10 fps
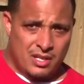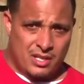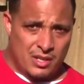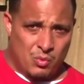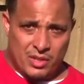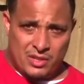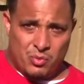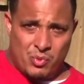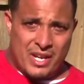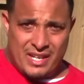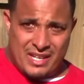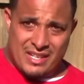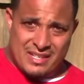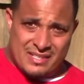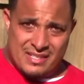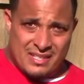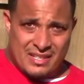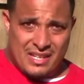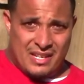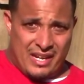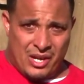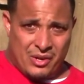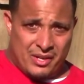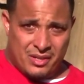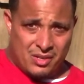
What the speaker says: than what the rent is in the area.